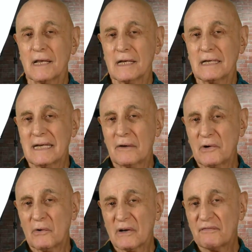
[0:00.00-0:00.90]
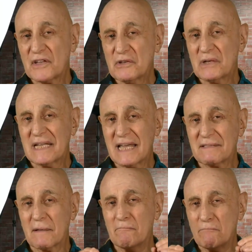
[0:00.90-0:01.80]
Now, in order for you to get
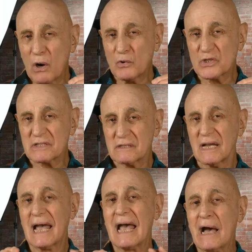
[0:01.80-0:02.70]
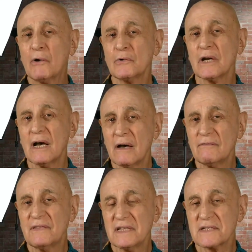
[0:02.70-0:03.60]
the most out
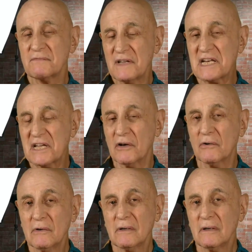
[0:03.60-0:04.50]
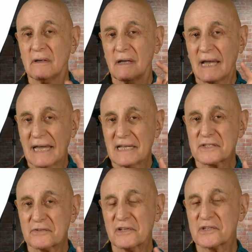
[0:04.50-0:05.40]
of this video,
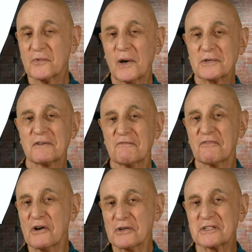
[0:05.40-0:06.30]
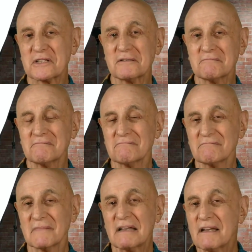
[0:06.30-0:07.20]
answer this question first.
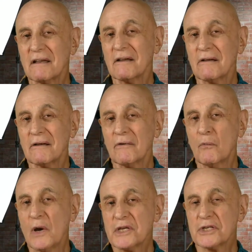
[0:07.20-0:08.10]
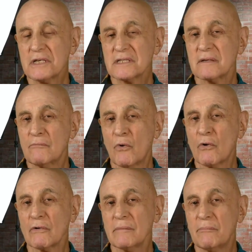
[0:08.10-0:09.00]
Which is
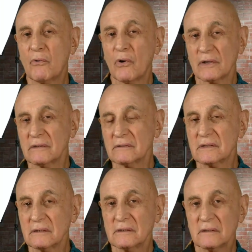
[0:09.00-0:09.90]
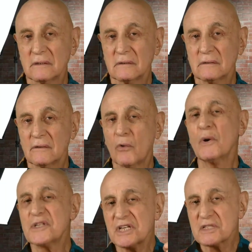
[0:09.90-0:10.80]
more important
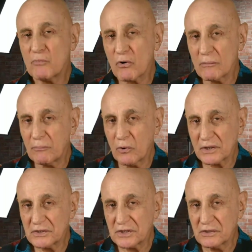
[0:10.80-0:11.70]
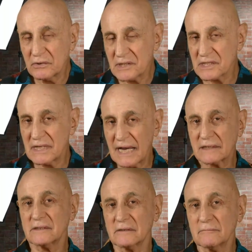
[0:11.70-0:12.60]
to you as an actor?